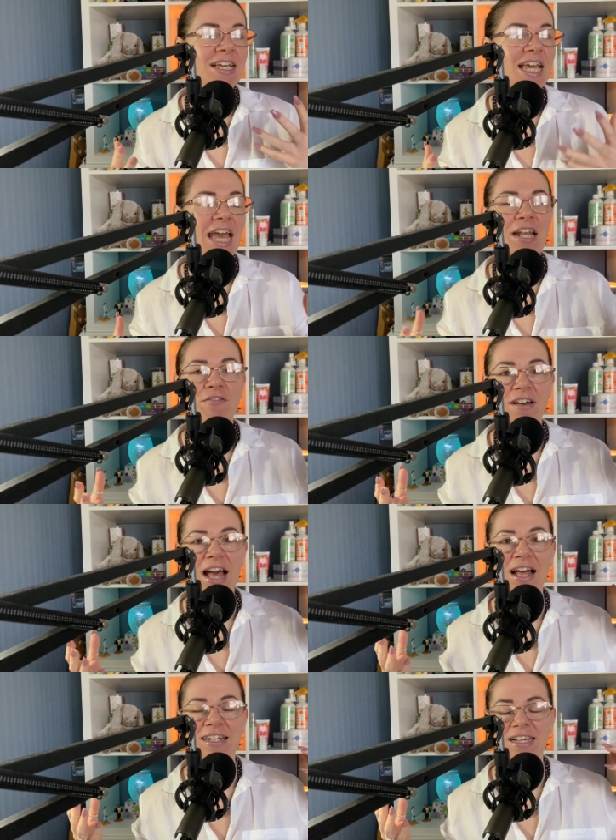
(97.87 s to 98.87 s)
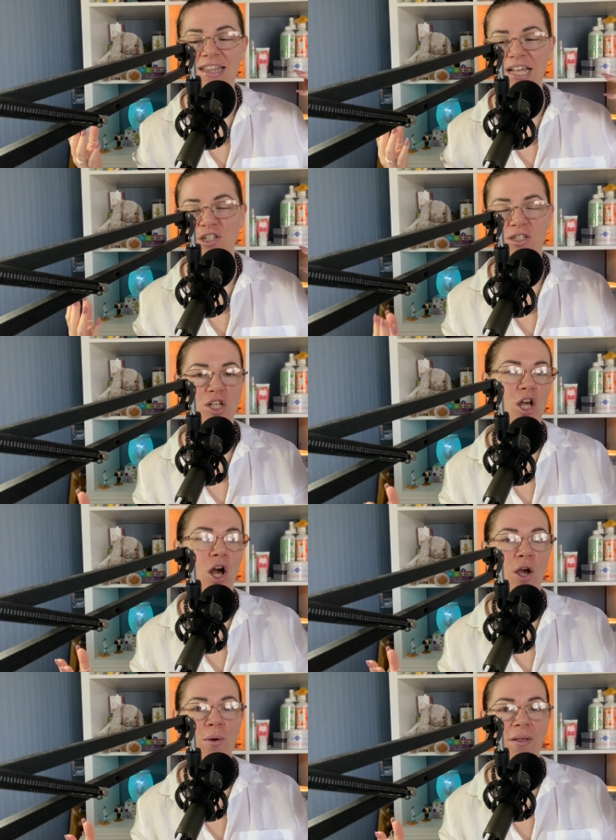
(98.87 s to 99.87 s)
get in a van and they just
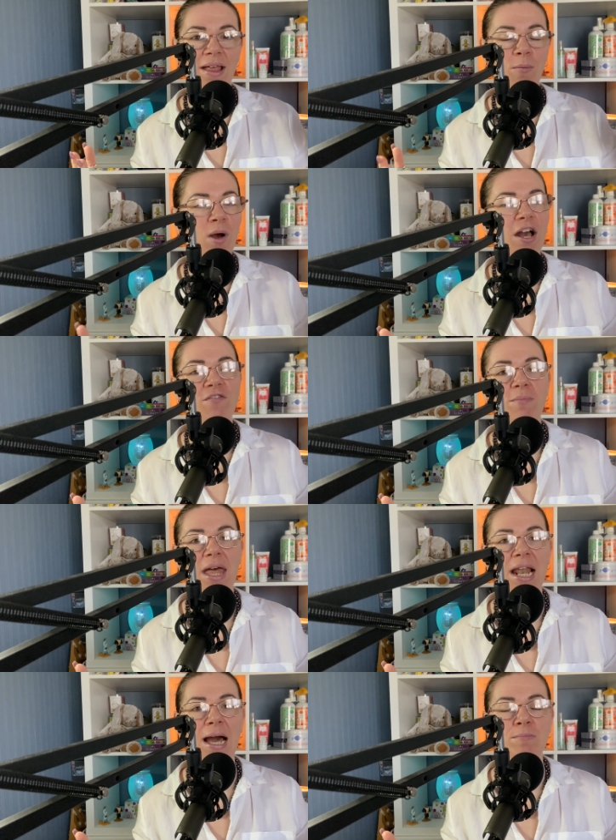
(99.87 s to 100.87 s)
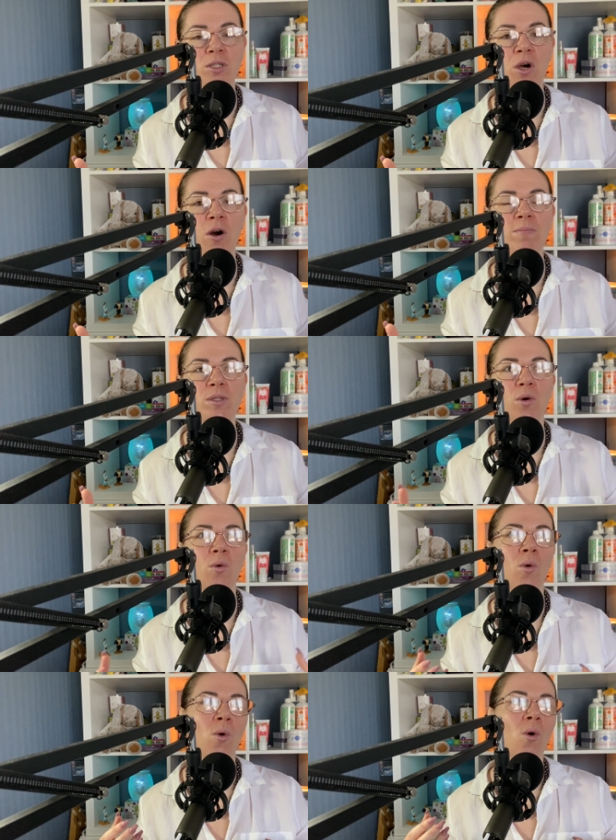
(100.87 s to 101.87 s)
go and they work from their laptops,
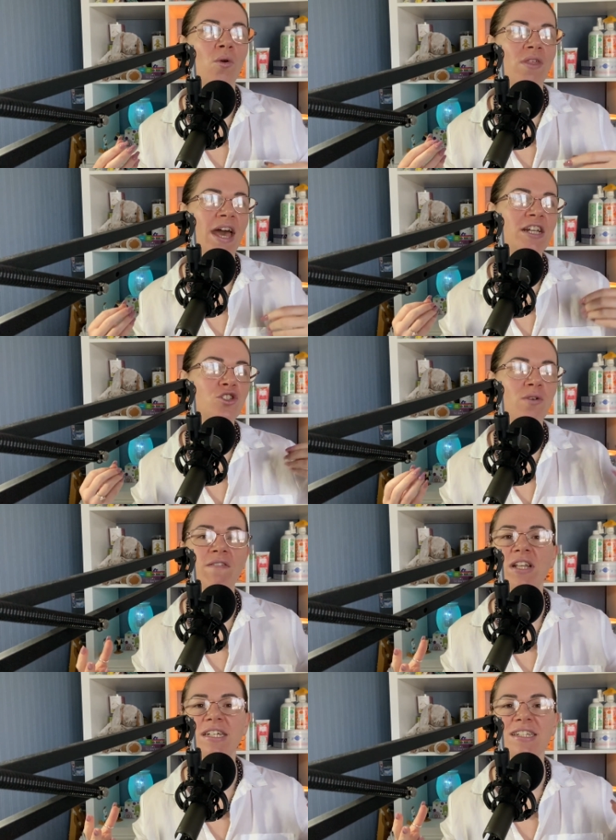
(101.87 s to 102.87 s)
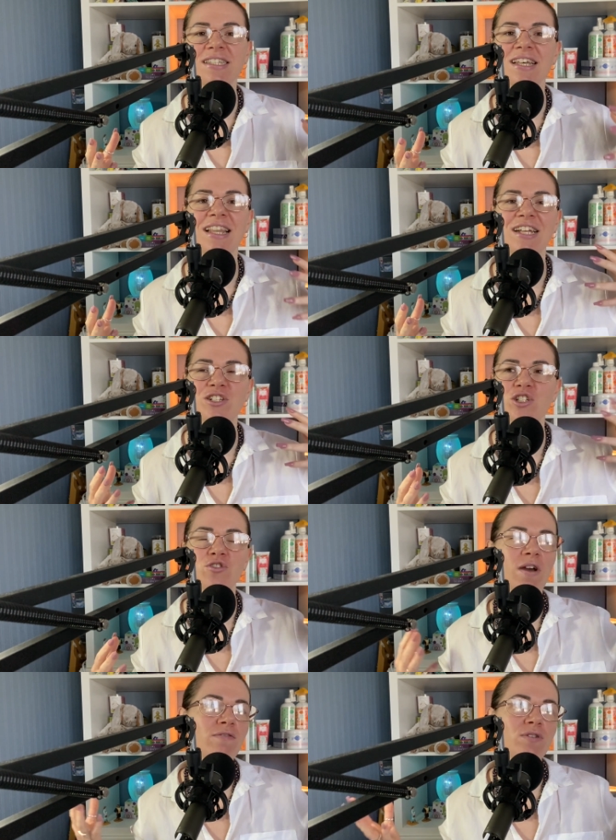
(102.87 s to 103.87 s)
or they're travelers and they just
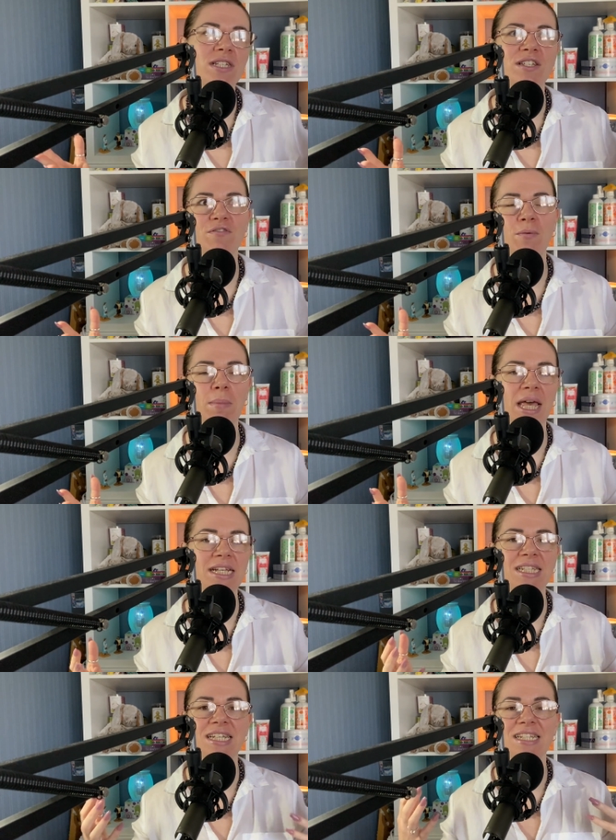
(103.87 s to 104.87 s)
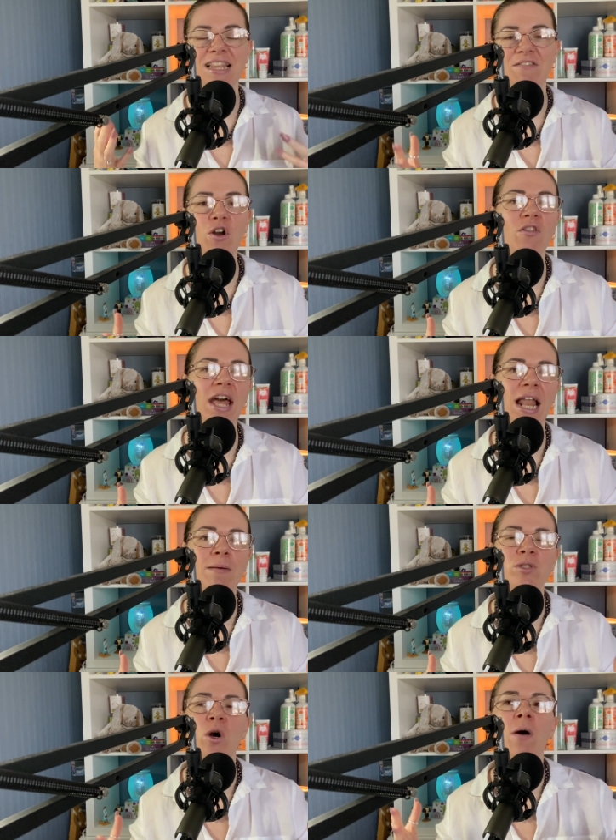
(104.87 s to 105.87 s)
travel to different places and they've got their
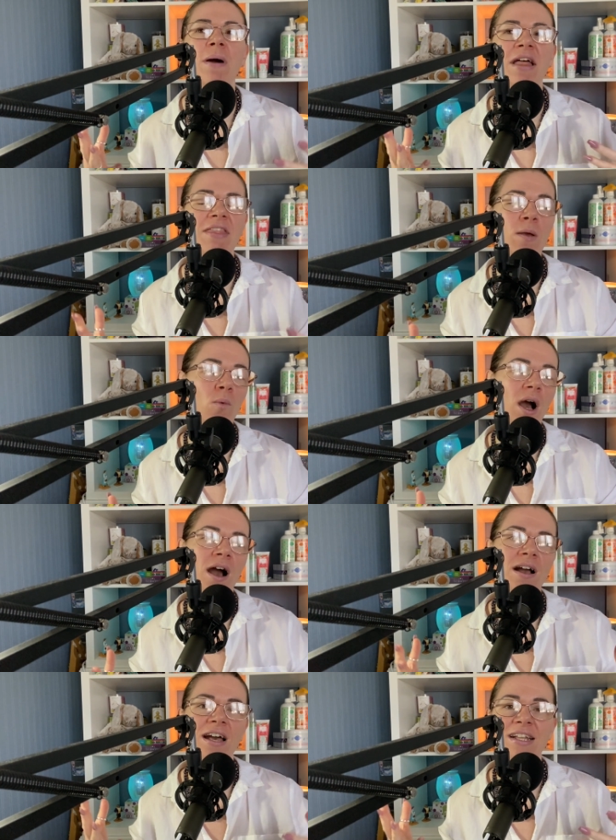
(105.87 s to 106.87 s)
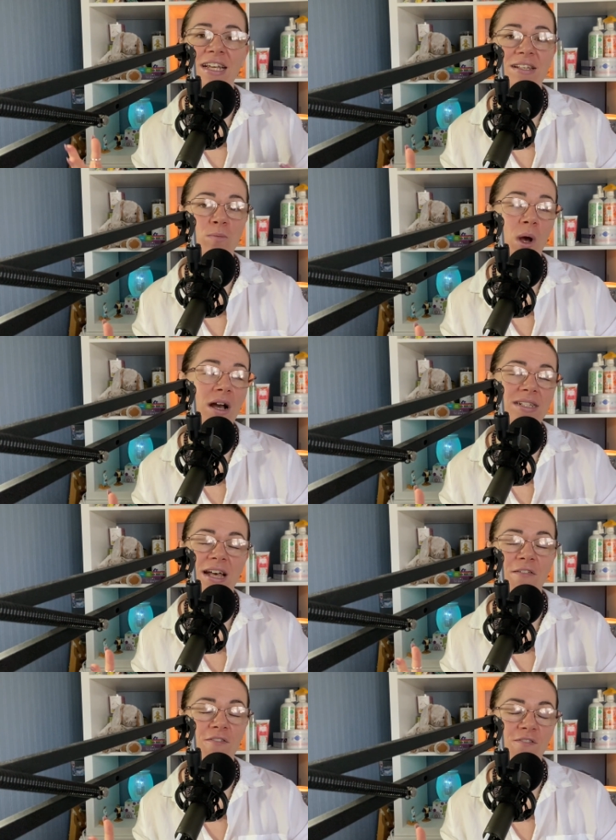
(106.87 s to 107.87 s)
laptop and they work and it works
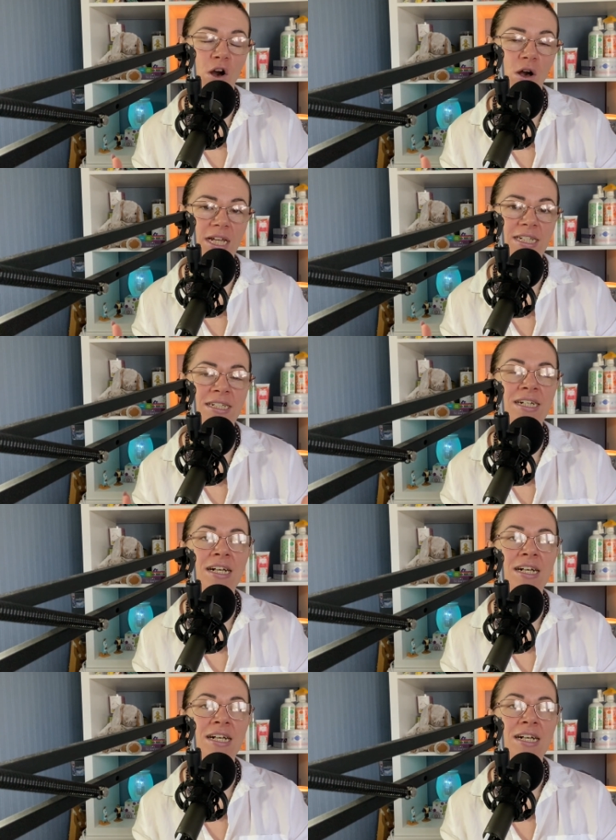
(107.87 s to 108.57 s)
out fine.